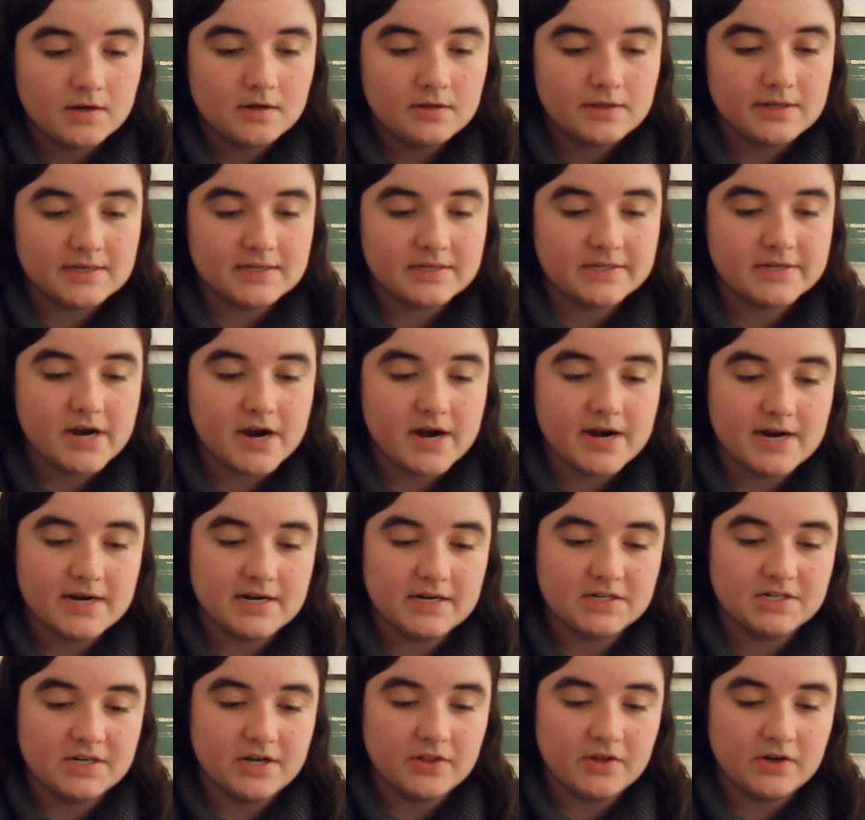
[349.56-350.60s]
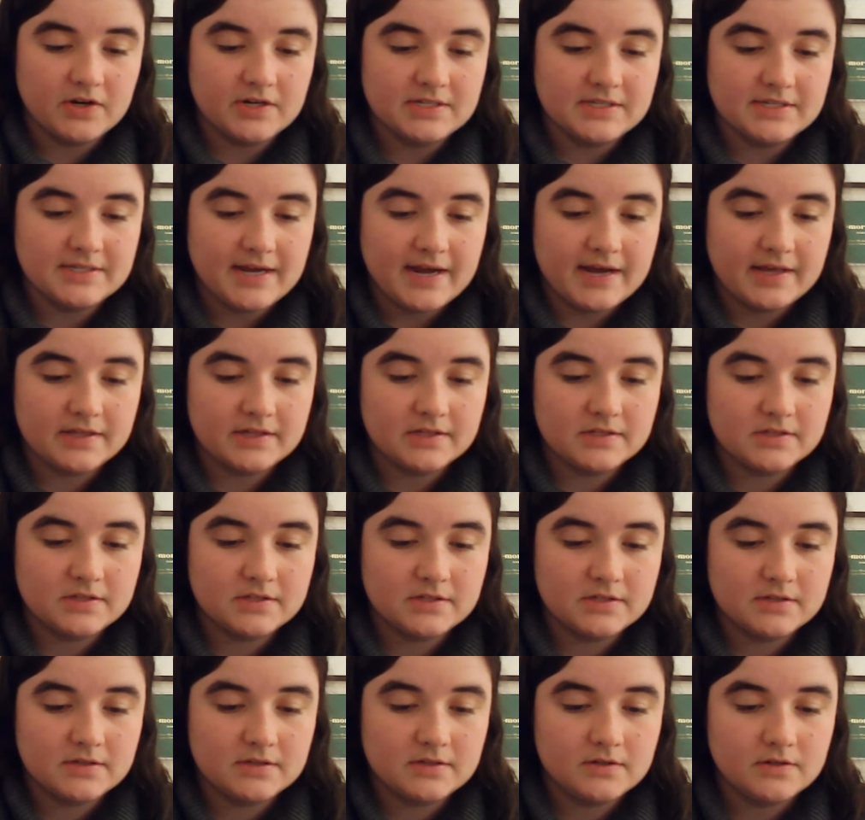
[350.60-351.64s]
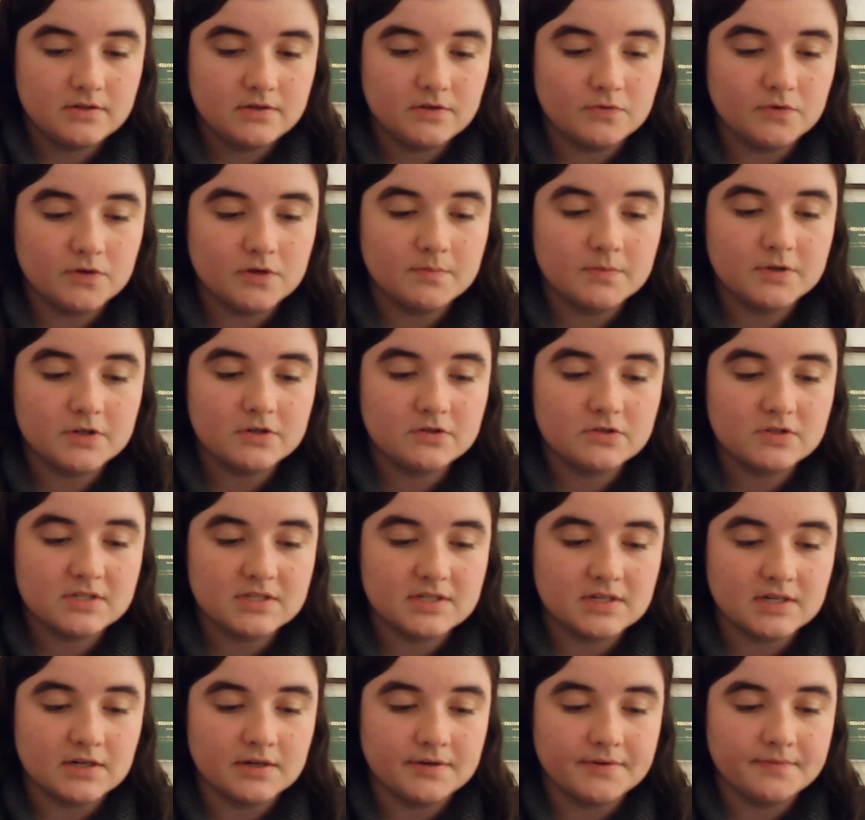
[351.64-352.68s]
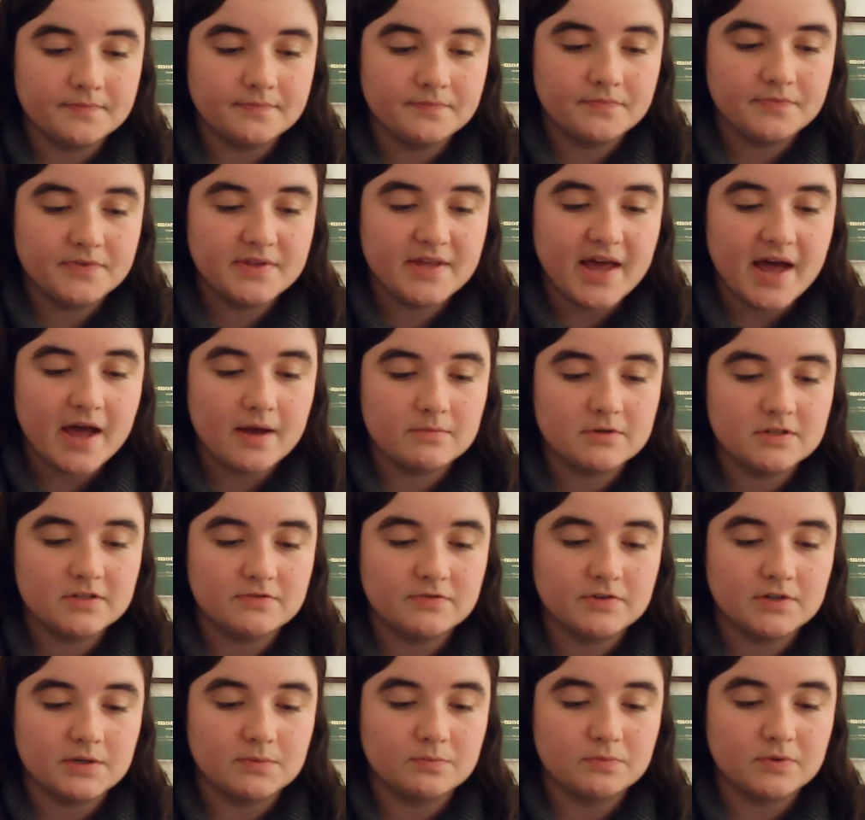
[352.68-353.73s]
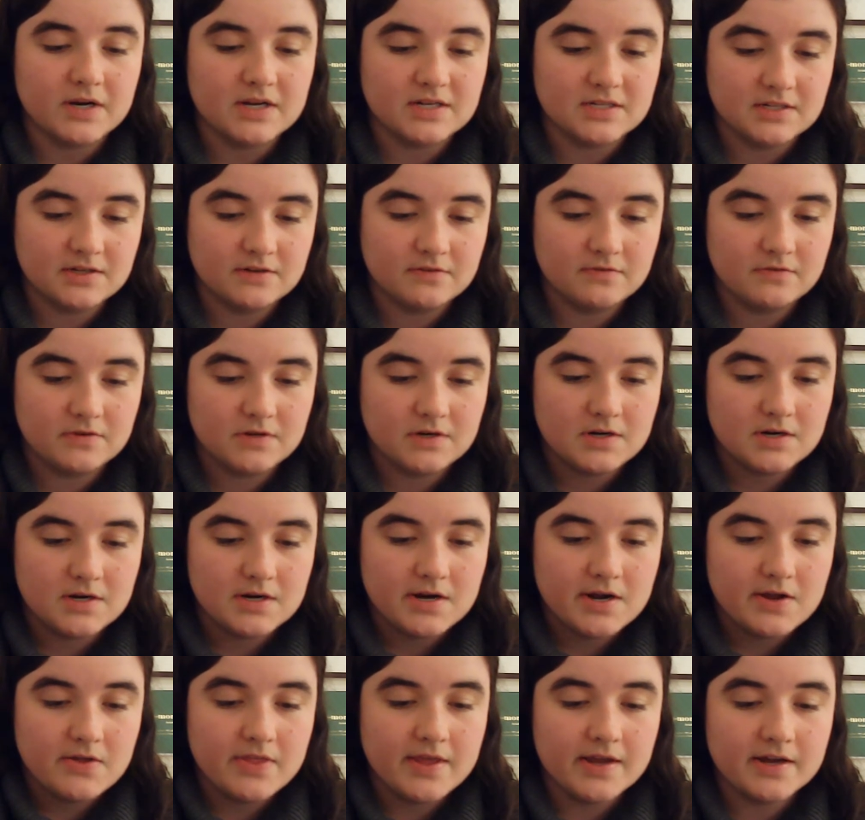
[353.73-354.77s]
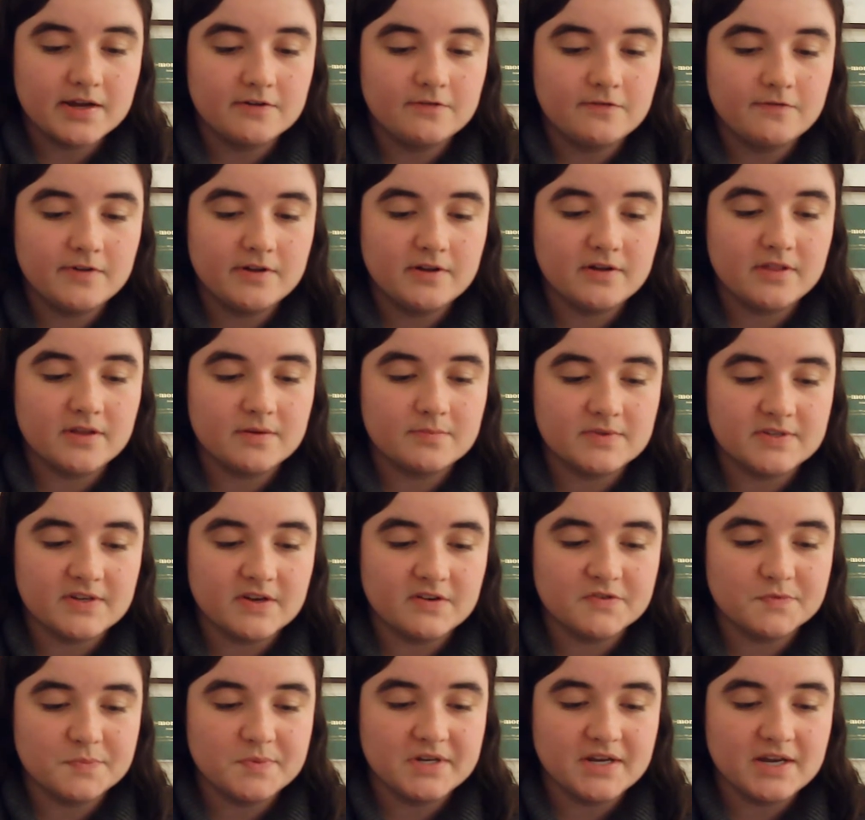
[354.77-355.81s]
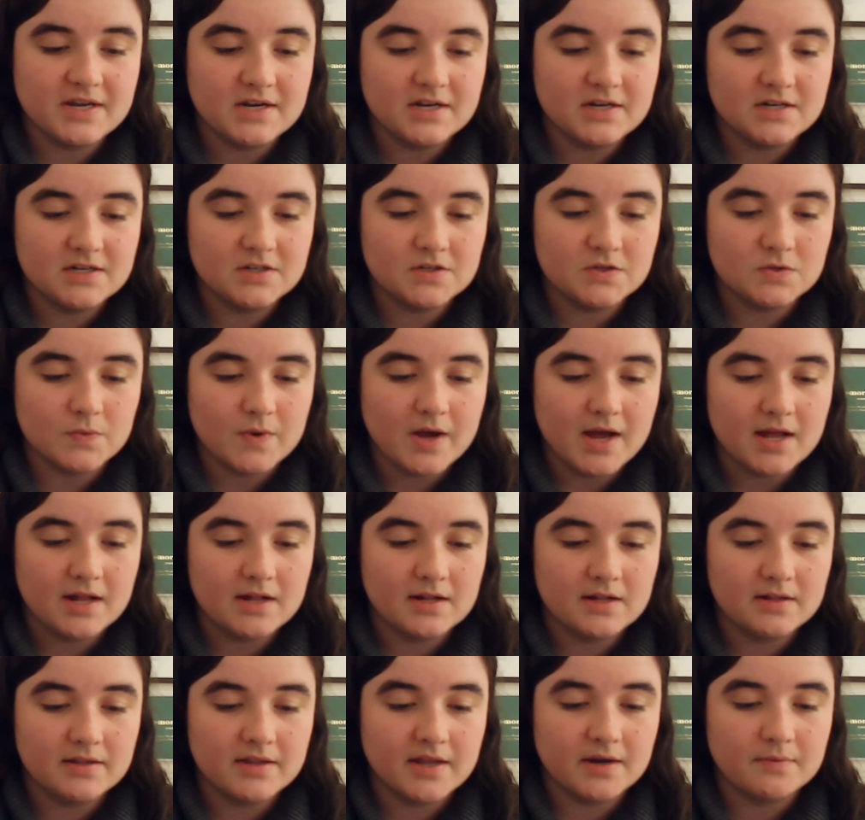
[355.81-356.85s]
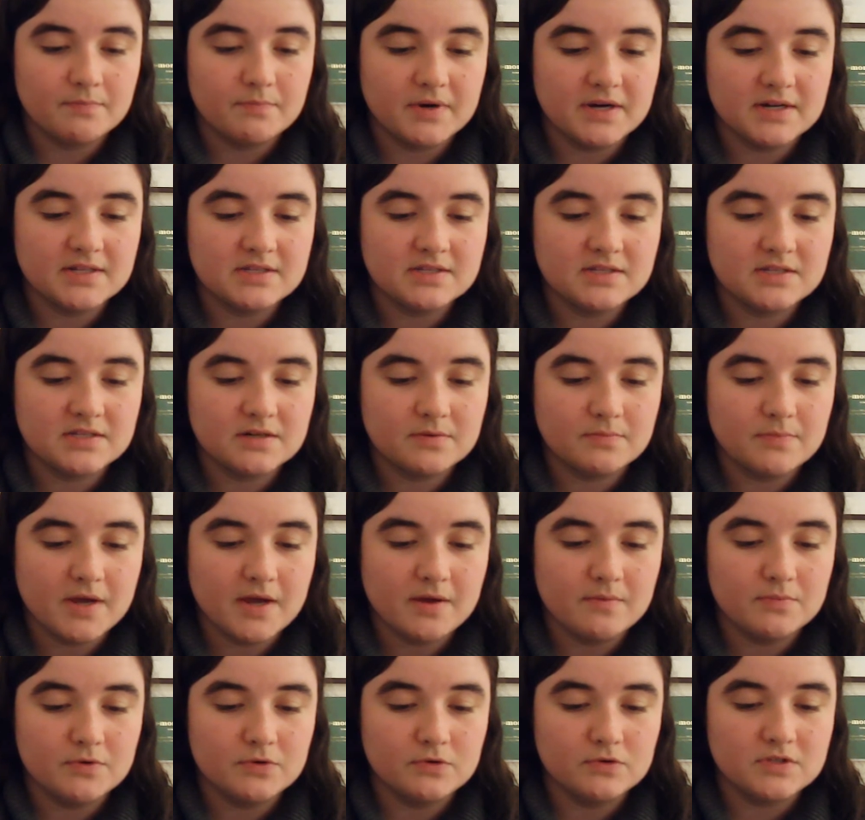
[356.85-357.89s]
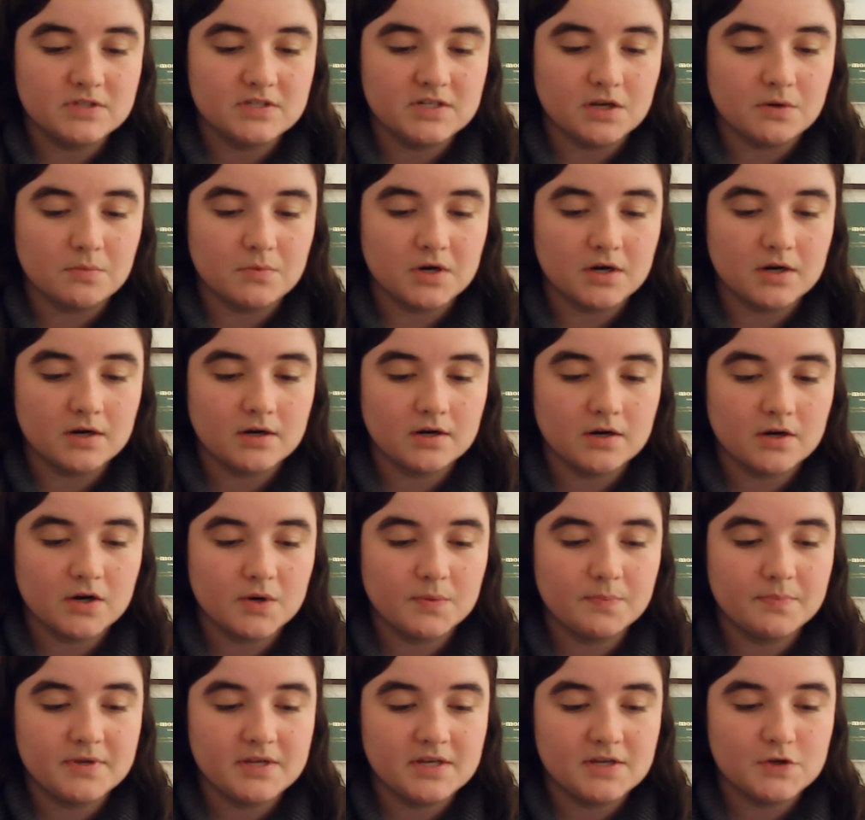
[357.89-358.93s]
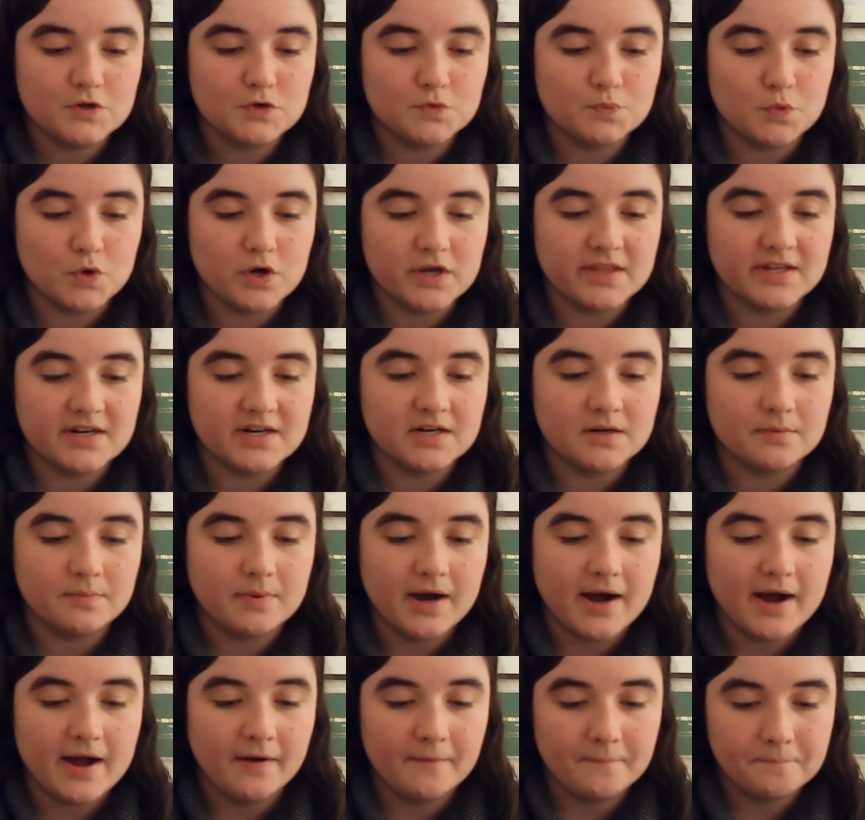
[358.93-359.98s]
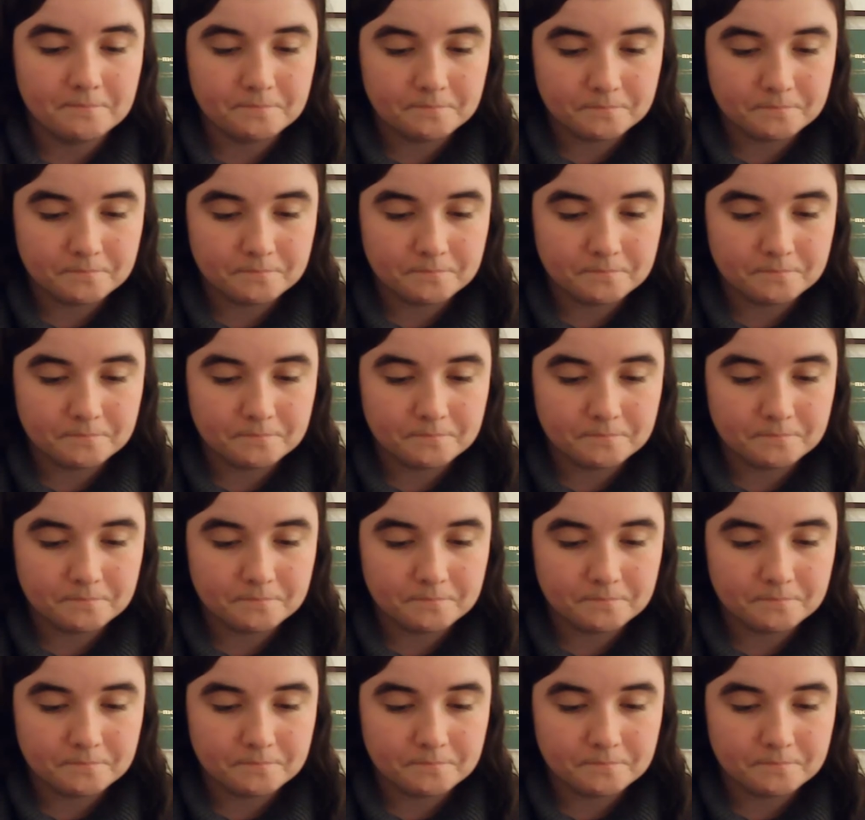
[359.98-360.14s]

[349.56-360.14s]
They stared at each other in silence. The room grew still, the atmosphere oppressive. They could feel themselves beginning to sweat, like buns in a bamboo steamer, or peas boiling in a pot.